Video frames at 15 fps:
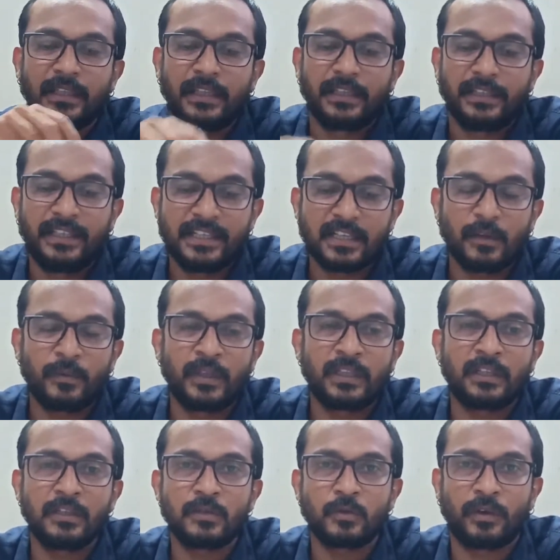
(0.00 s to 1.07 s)
these are
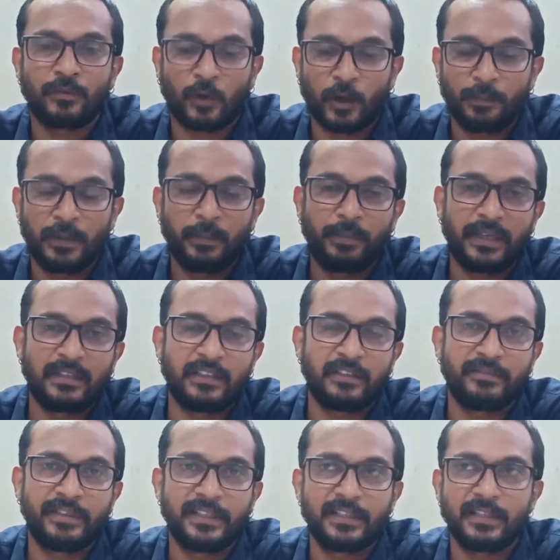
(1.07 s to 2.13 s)
workers who have not been paid their
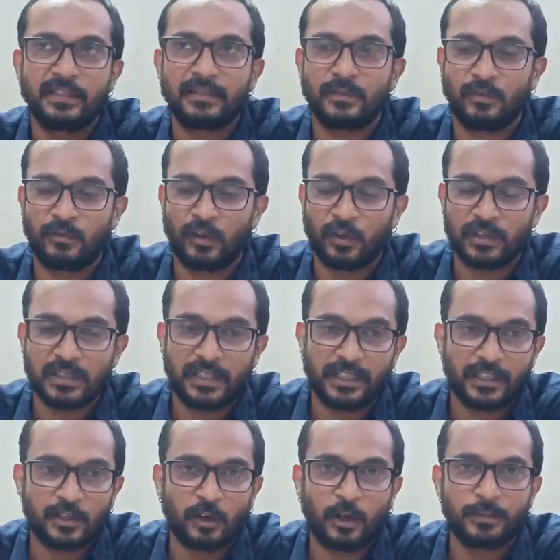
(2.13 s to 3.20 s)
wages, who have lost their
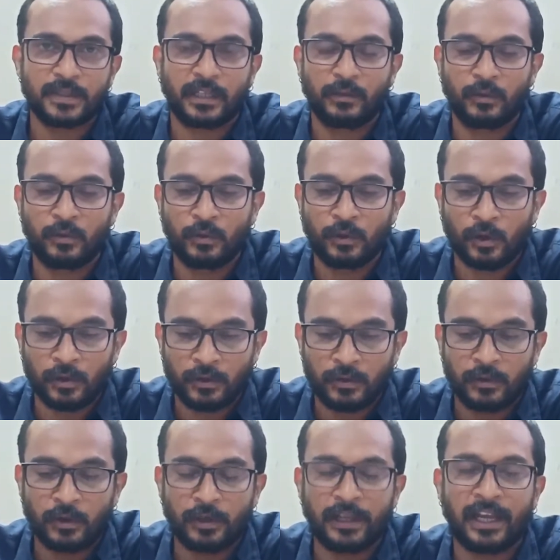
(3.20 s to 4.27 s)
jobs, and who do
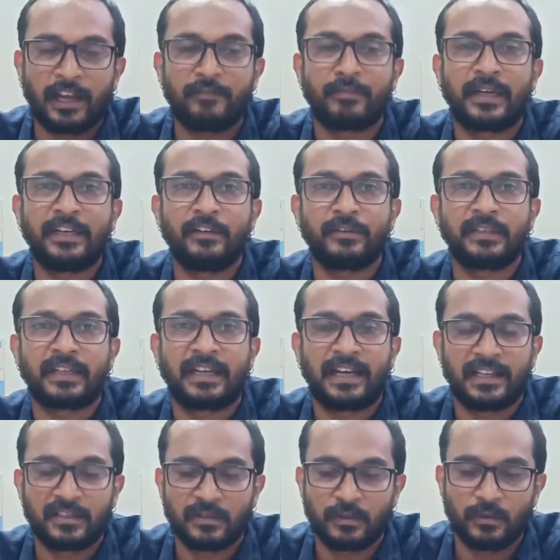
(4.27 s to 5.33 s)
not have money on their
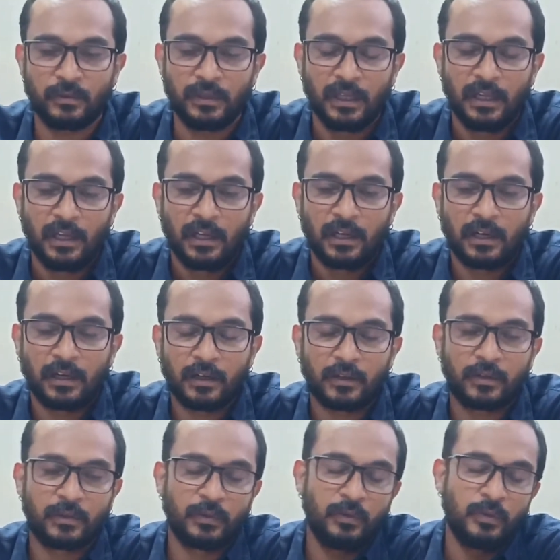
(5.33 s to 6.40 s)
hands to
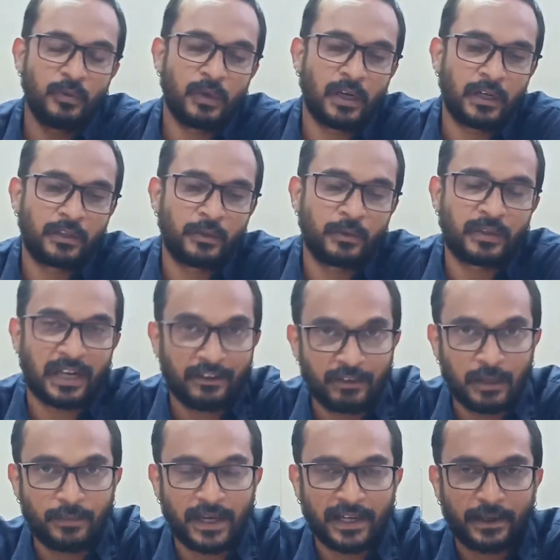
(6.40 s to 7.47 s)
travel
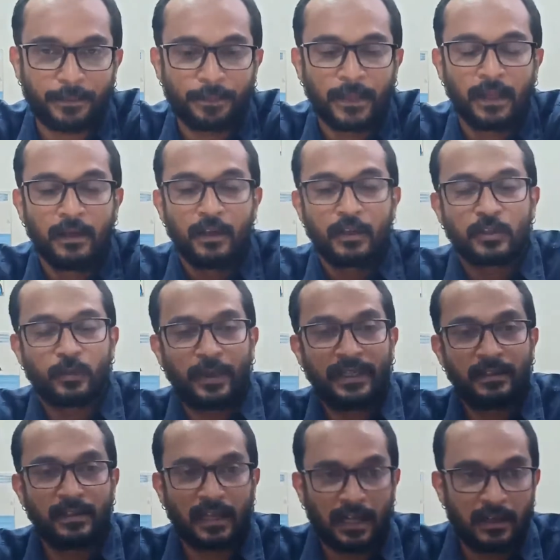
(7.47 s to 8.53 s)
back. So
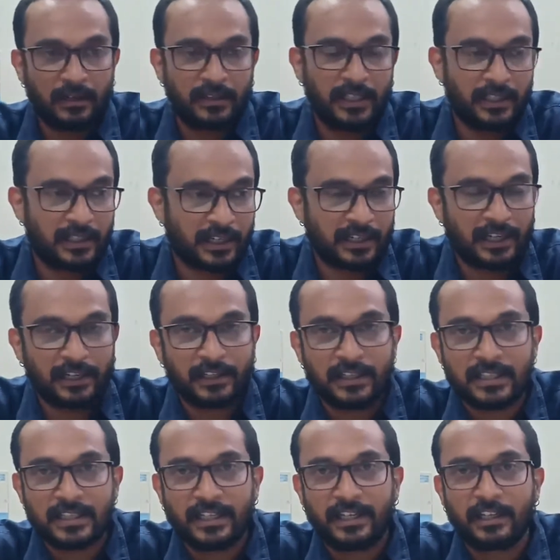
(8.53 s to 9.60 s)
when the Karnataka
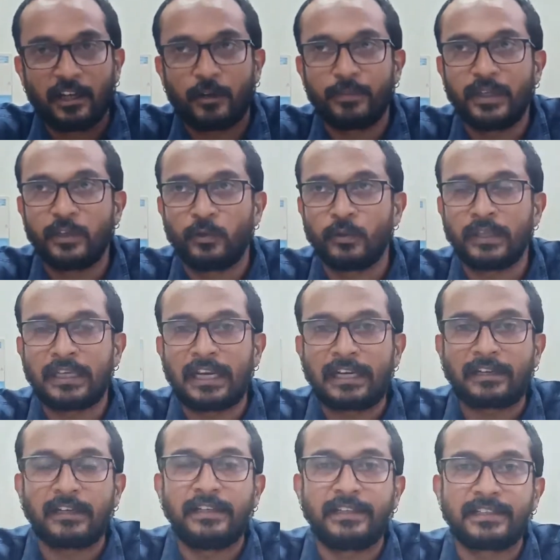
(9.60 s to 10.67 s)
state government
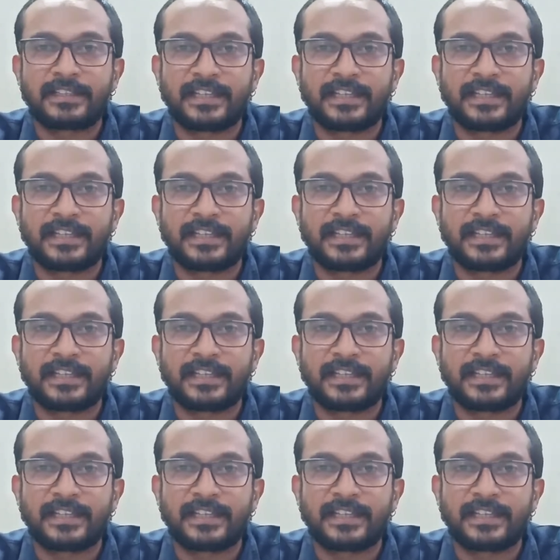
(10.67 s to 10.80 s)
unilaterally